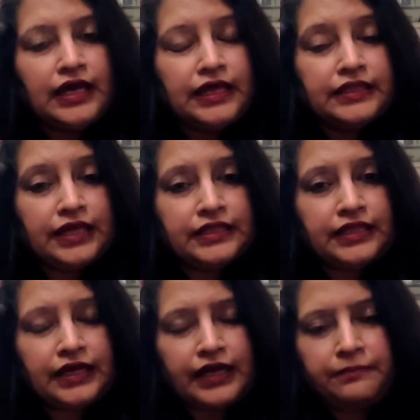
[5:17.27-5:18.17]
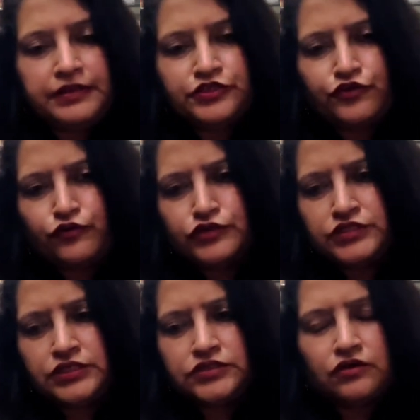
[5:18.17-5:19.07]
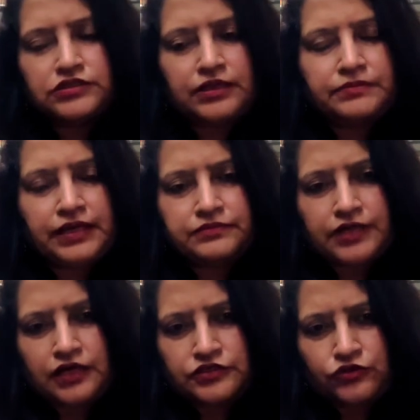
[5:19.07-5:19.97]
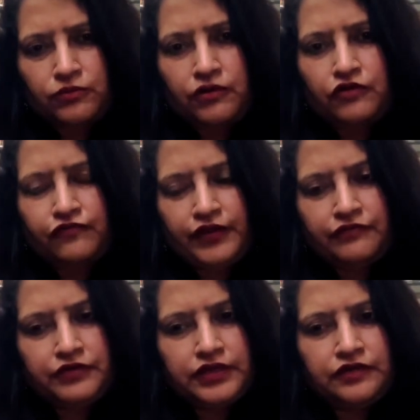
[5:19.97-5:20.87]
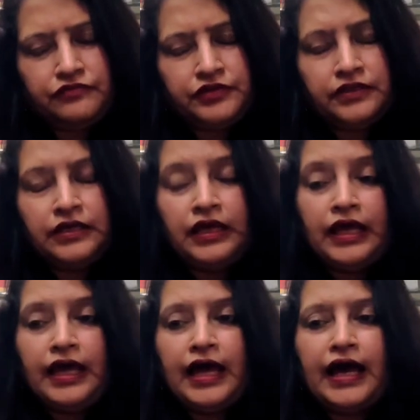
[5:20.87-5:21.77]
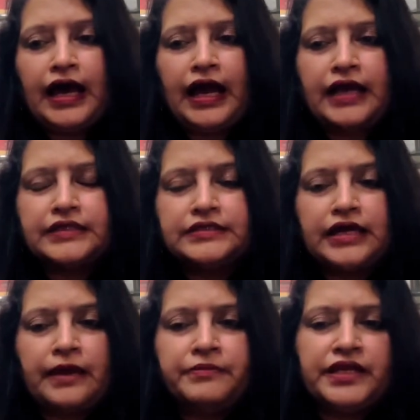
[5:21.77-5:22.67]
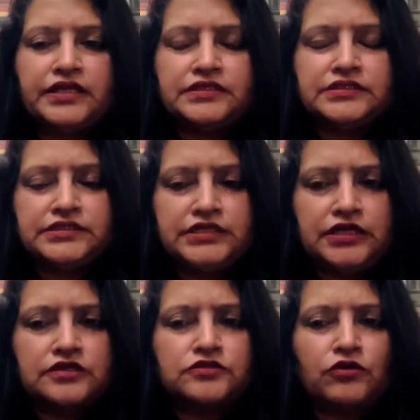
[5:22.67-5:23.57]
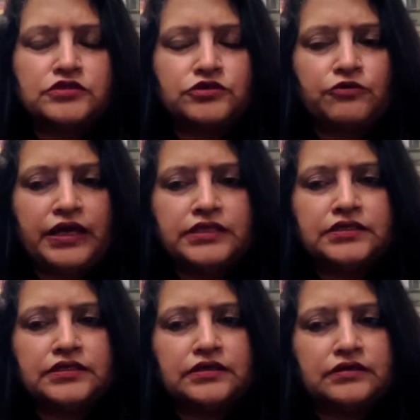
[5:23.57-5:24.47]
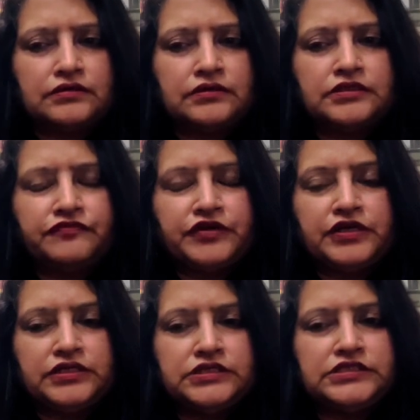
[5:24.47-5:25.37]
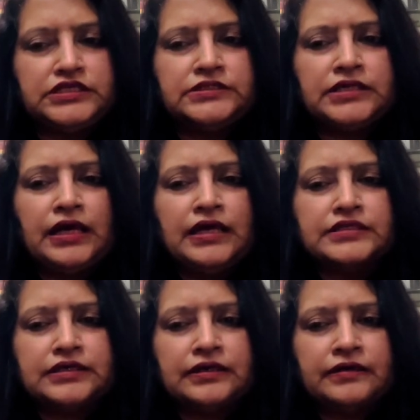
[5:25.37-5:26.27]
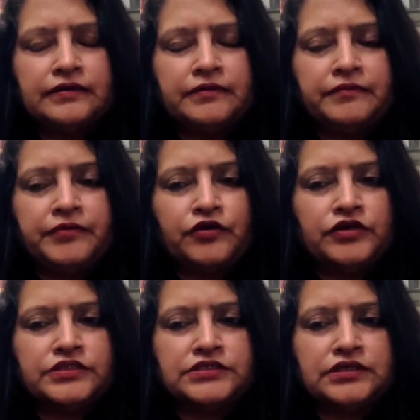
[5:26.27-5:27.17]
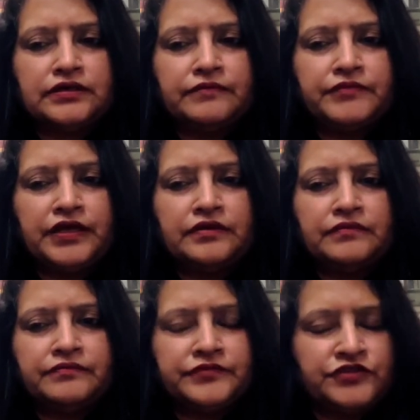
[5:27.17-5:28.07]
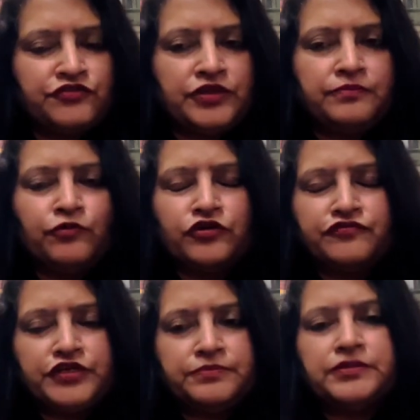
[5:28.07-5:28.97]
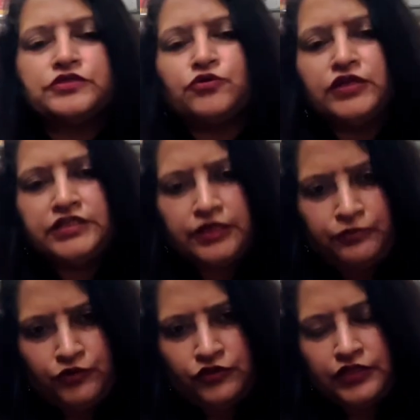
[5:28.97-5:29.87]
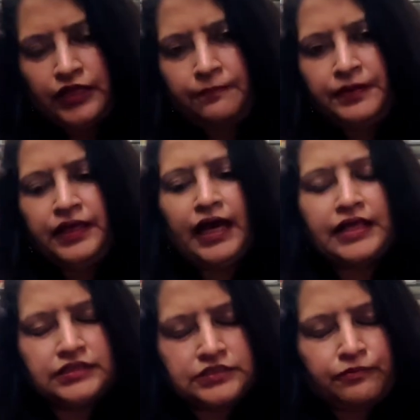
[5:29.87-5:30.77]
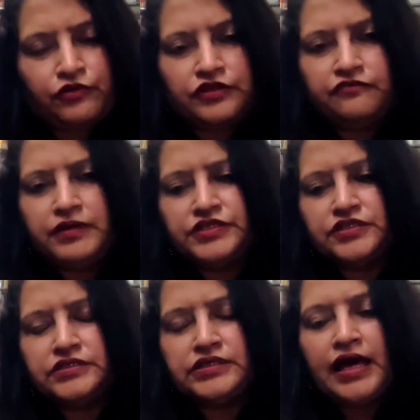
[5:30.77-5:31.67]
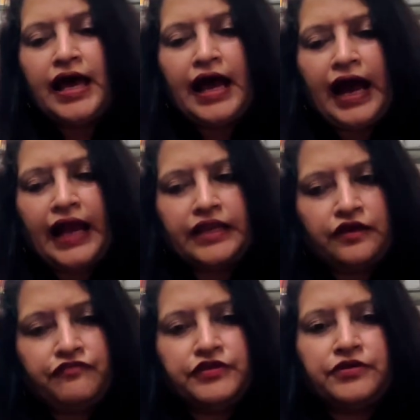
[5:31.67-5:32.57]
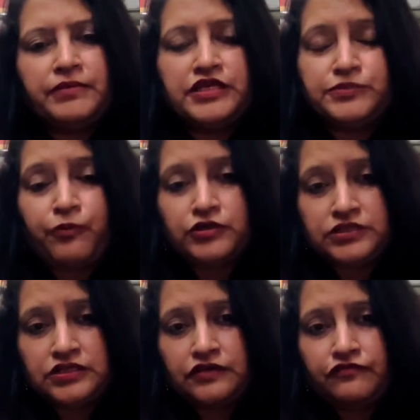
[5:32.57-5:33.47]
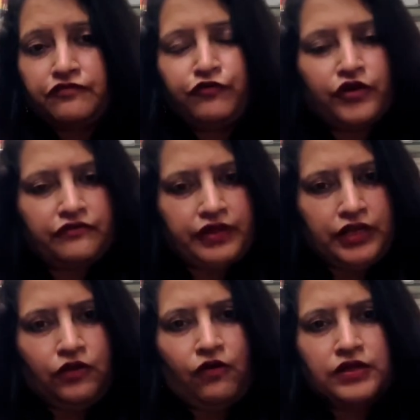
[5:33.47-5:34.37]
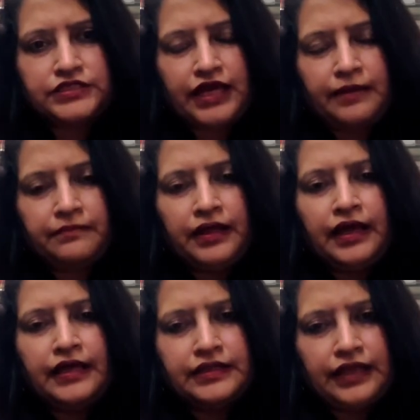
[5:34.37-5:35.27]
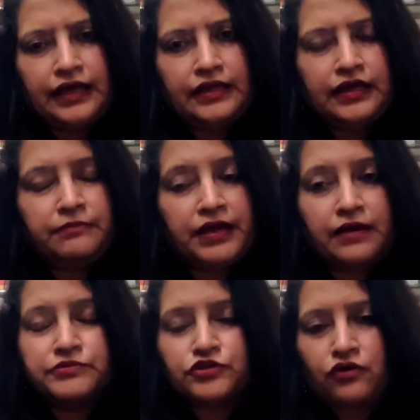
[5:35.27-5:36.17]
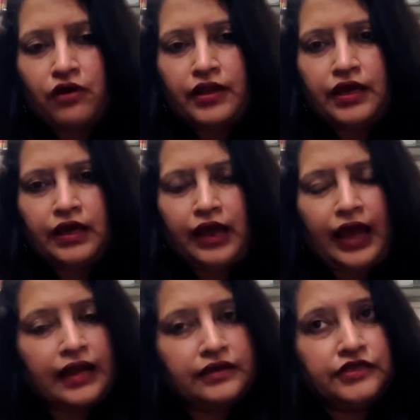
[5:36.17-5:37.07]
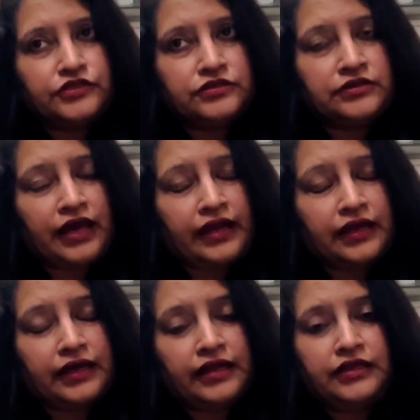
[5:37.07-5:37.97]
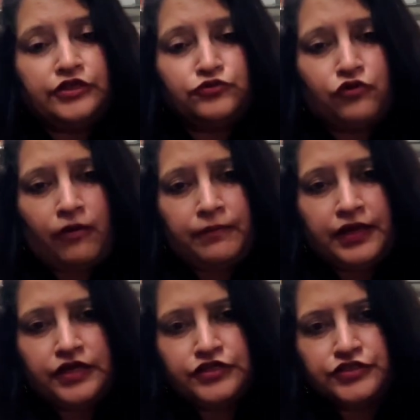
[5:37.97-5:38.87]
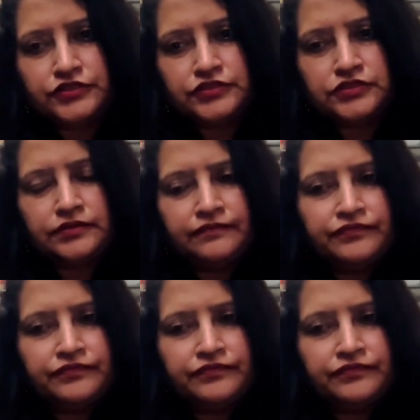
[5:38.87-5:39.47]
Then there can be cirrhosis or sometimes carcinoma of liver even. And hepatitis C is also quite a difficult disease, because the mode of treatment is only the immunotherapy and the supportive measures. And if it remains positive for a very long time, then it becomes chronic and can again lead to complications.